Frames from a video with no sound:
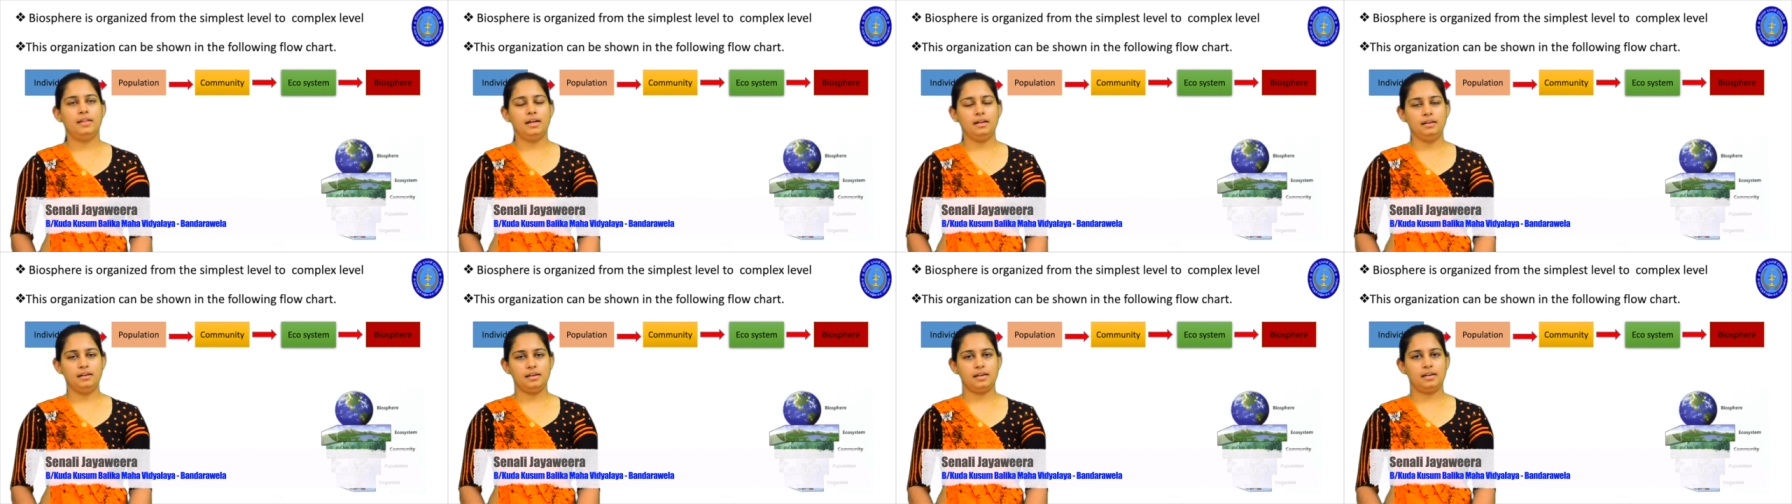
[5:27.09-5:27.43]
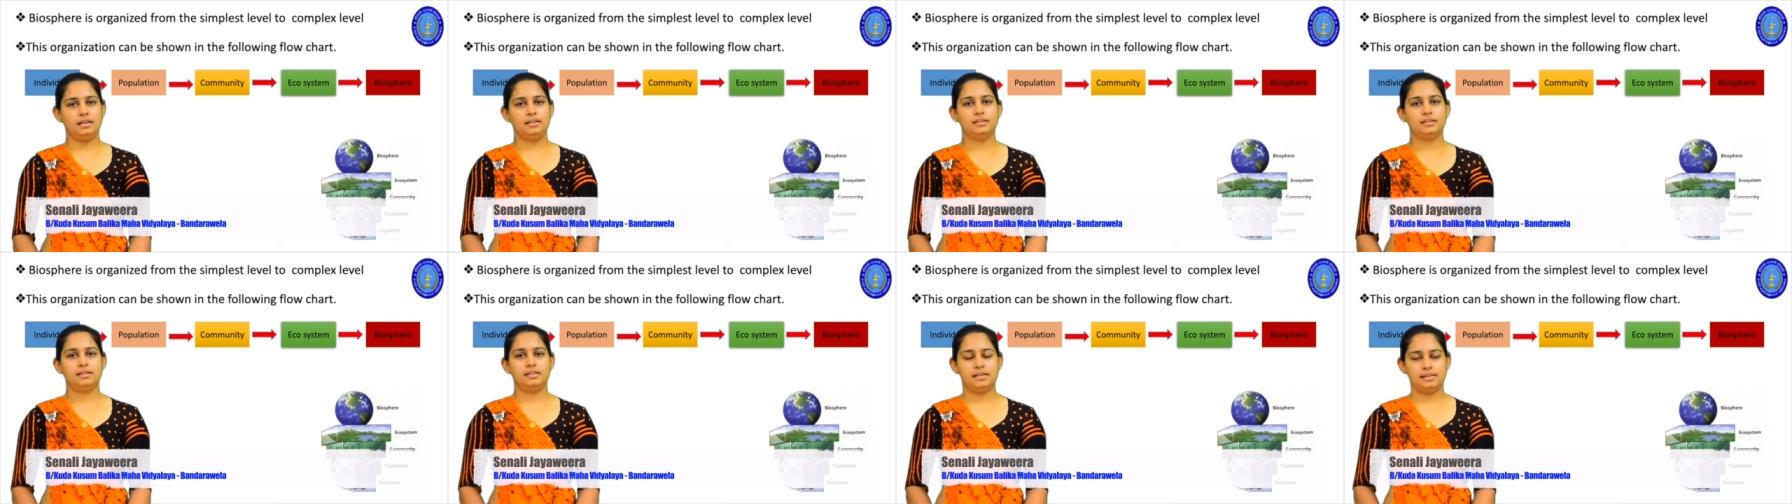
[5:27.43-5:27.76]
Then
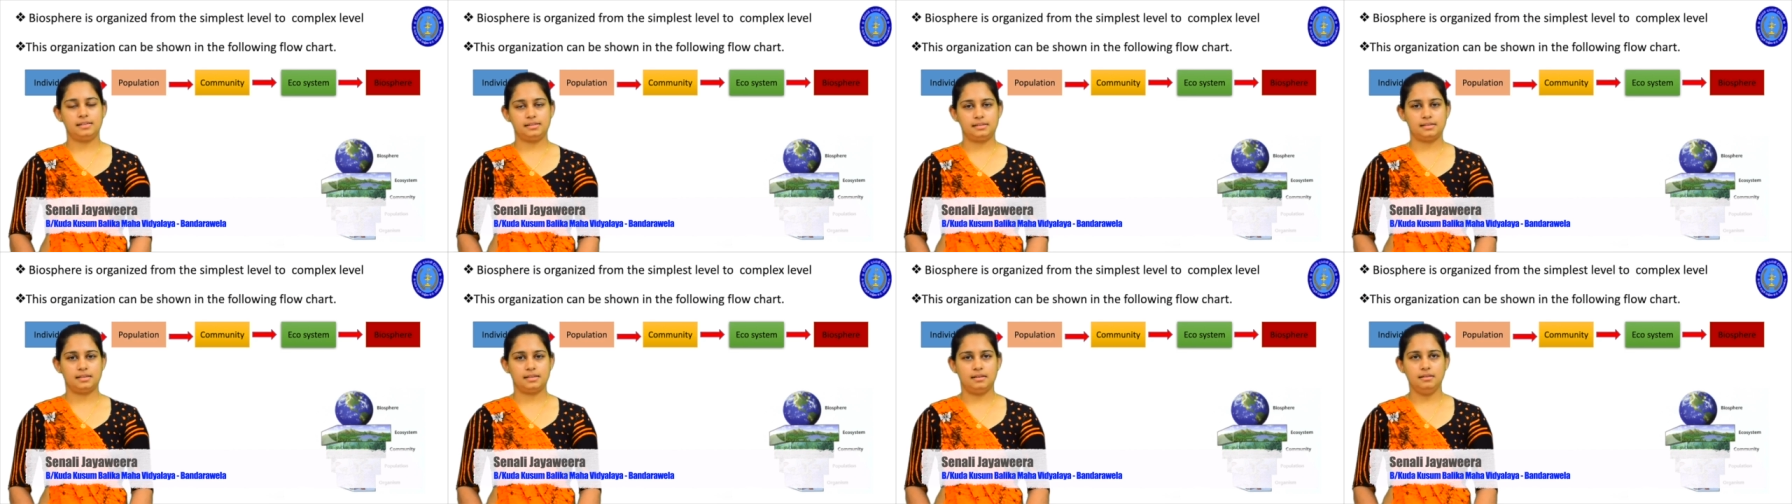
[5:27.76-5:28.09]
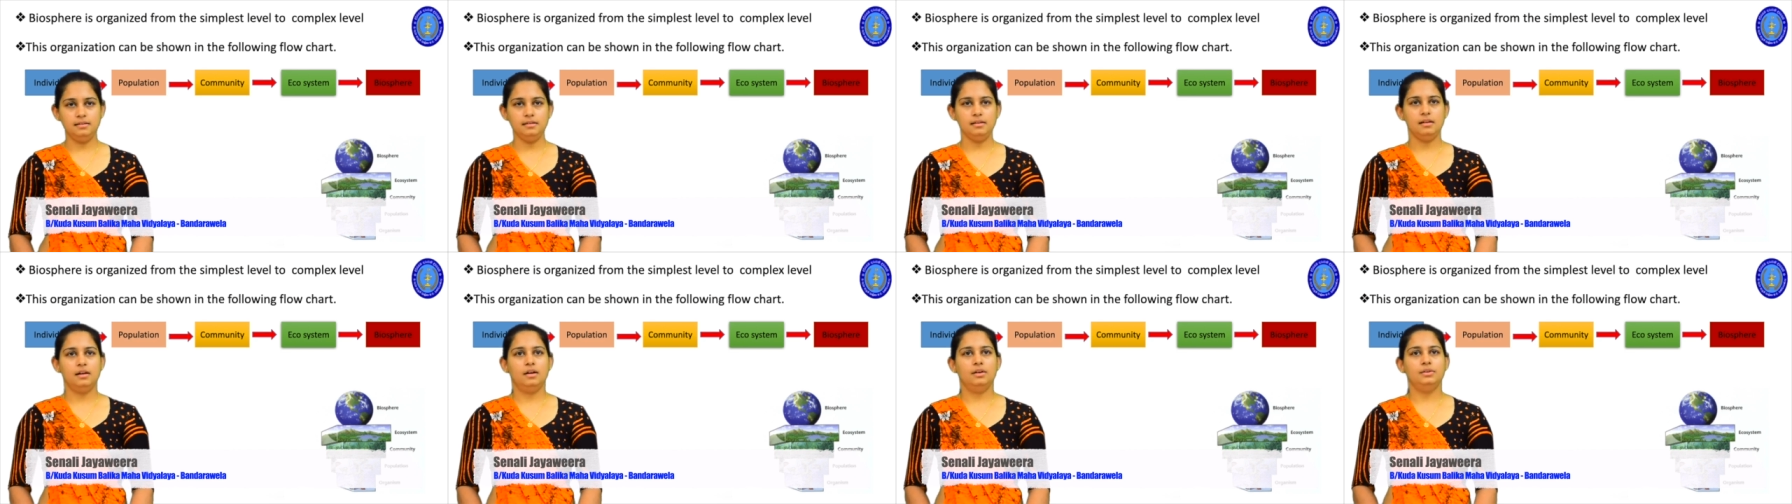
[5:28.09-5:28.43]
in the
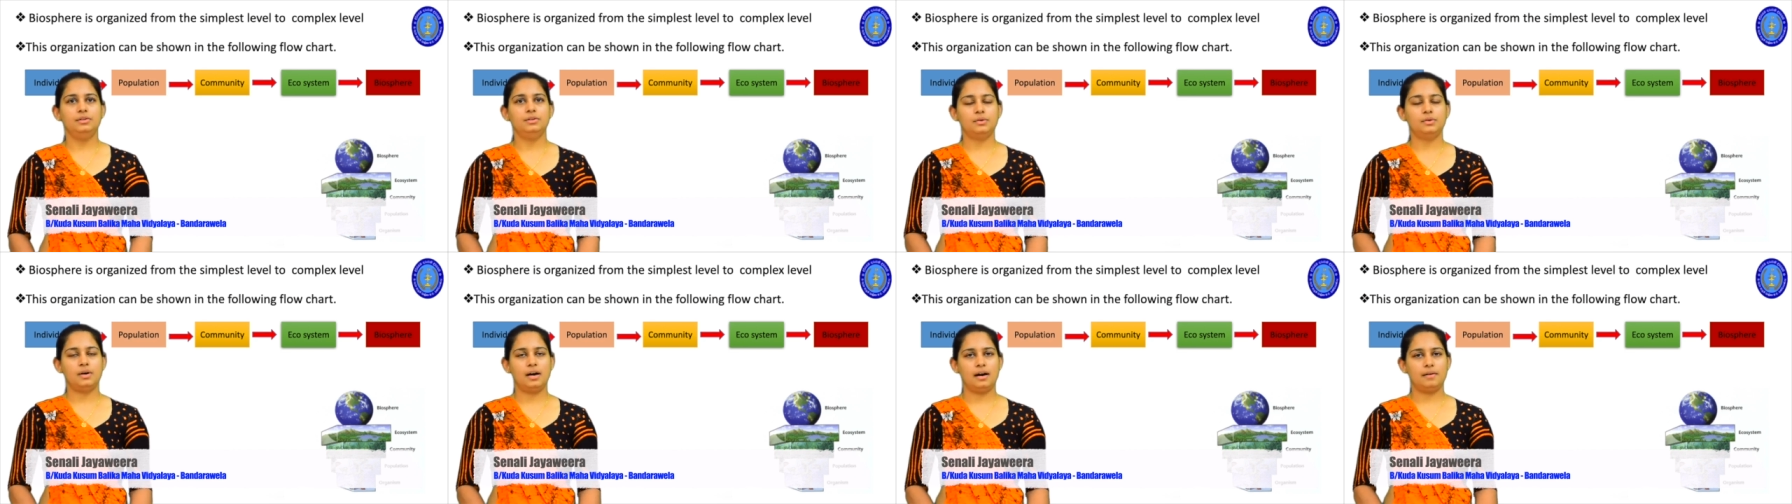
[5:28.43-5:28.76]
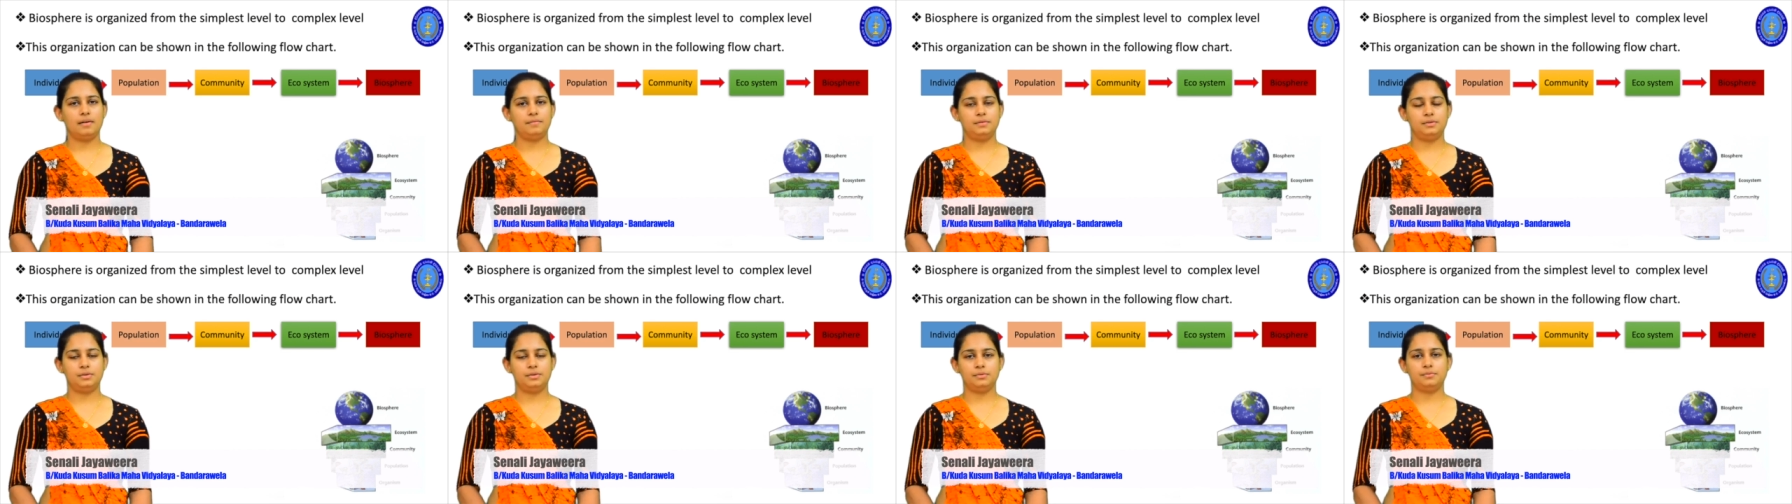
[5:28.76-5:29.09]
lesson, you
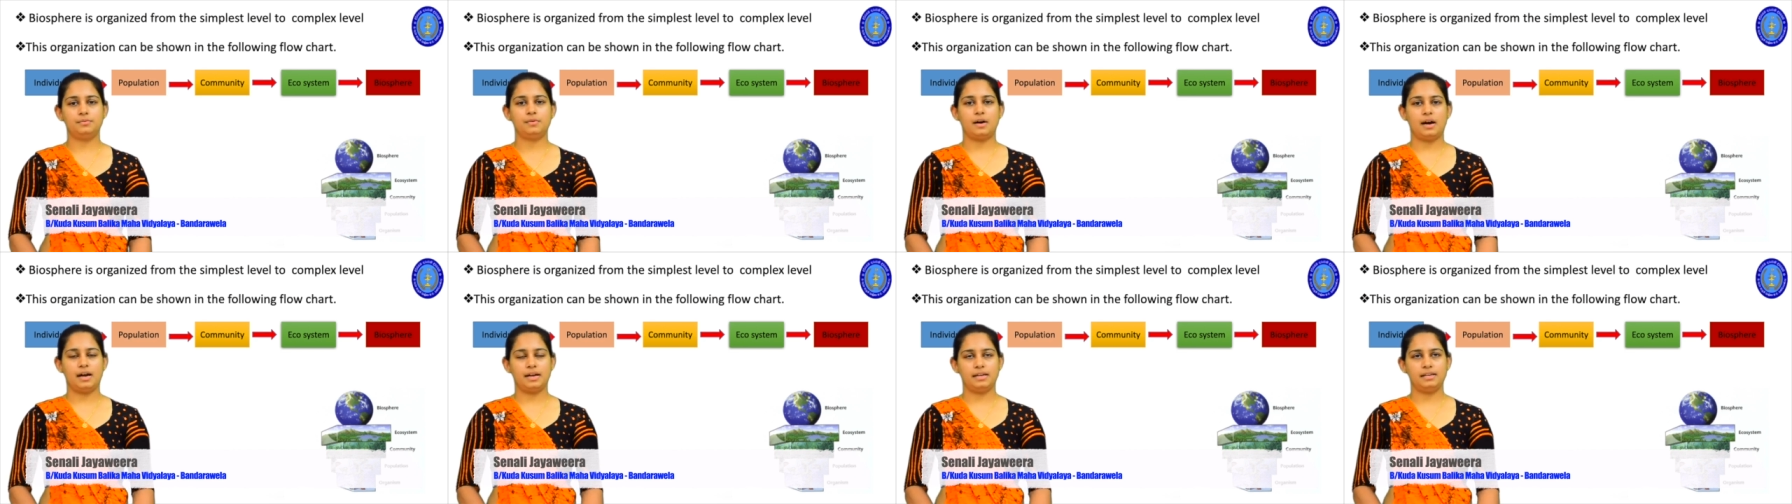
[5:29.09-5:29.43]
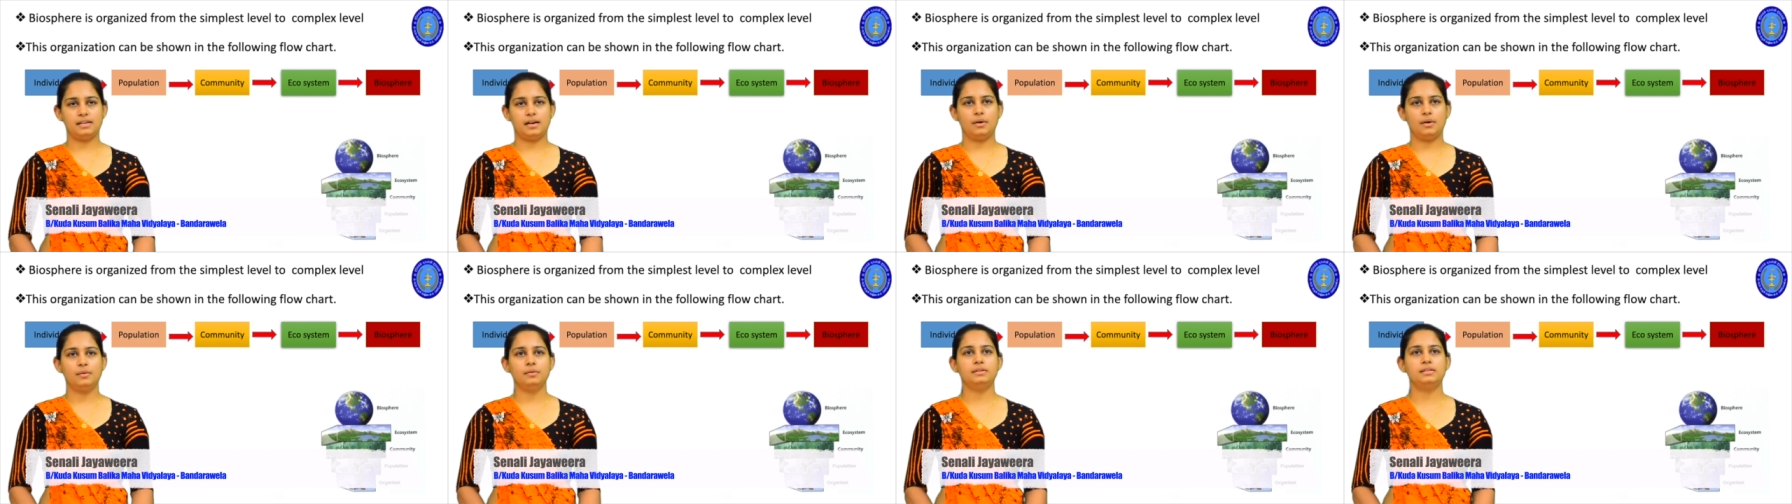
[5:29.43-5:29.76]
have to
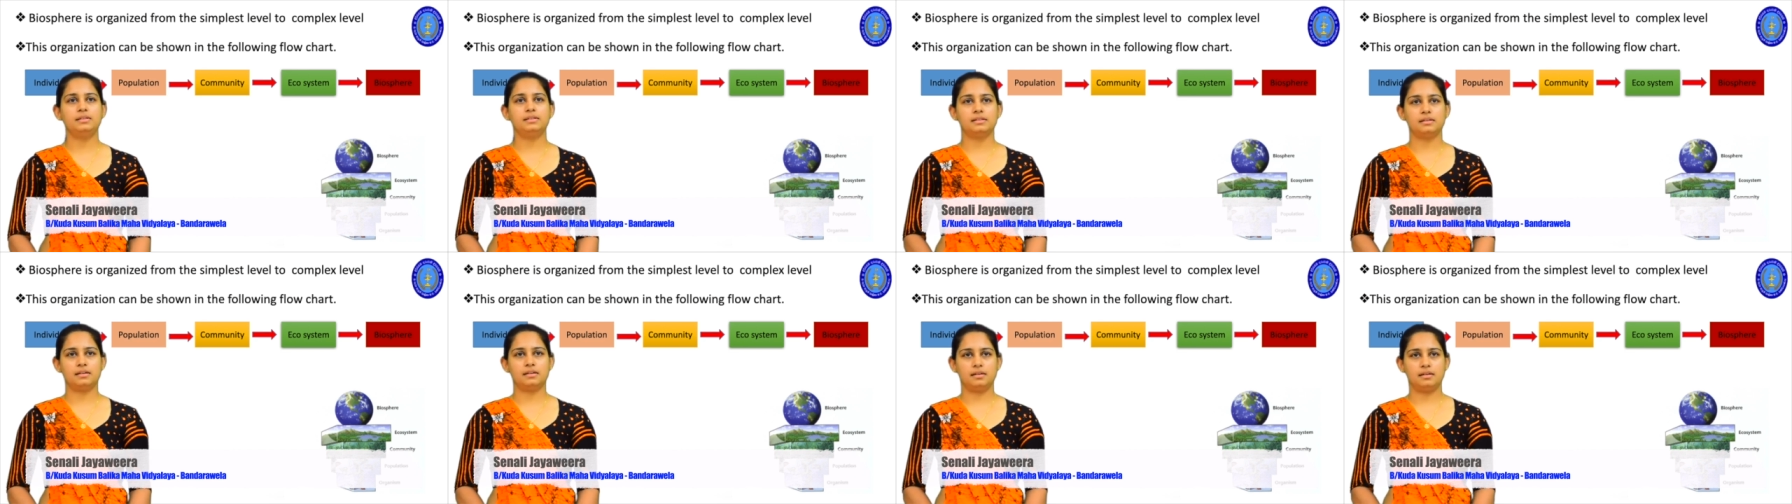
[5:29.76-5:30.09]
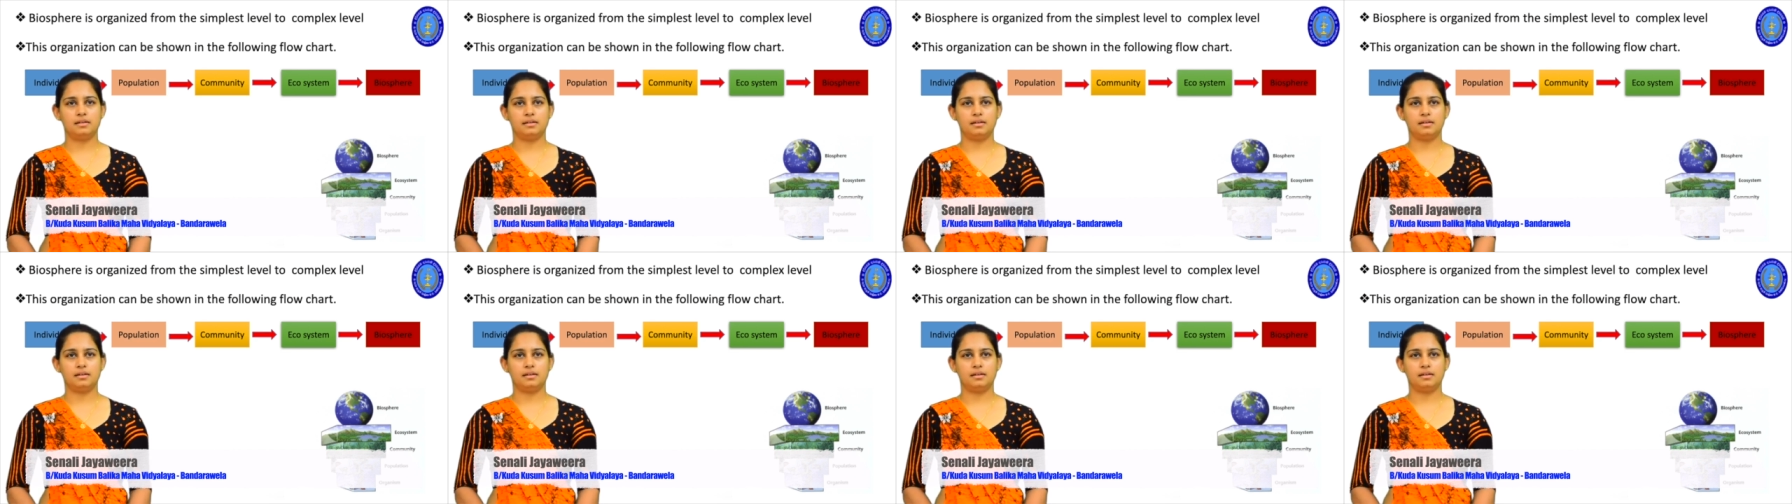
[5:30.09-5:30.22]
find out